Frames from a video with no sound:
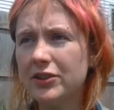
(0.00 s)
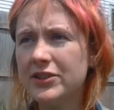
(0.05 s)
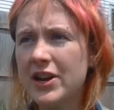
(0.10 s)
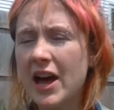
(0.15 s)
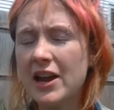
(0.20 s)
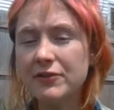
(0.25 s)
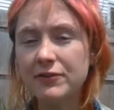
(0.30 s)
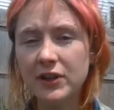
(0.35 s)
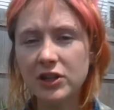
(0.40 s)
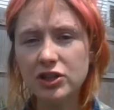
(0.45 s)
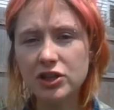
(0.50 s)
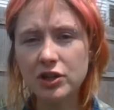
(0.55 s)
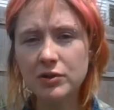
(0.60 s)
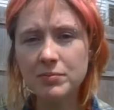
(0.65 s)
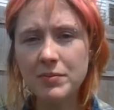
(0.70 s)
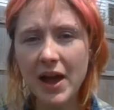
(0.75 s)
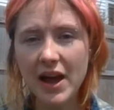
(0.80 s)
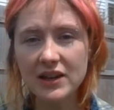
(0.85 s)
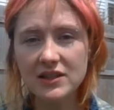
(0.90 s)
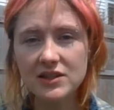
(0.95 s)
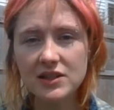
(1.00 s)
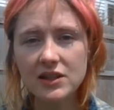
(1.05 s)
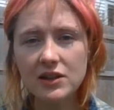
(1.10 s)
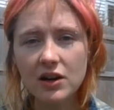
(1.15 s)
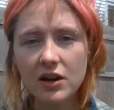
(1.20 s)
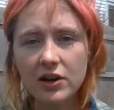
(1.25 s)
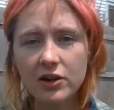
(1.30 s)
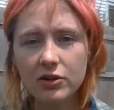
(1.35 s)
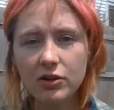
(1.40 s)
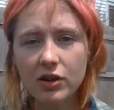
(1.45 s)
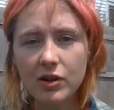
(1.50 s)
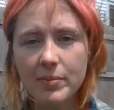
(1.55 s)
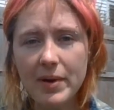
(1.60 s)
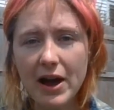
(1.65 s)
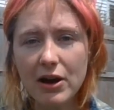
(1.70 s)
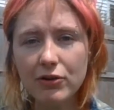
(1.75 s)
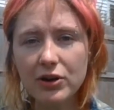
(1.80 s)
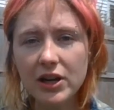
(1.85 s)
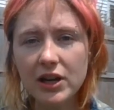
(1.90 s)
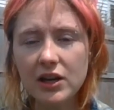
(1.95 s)
nonfiction magazine article
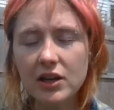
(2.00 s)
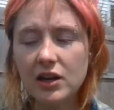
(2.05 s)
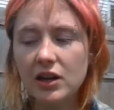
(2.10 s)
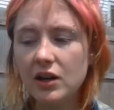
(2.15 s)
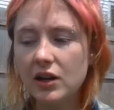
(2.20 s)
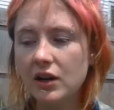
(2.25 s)
about it,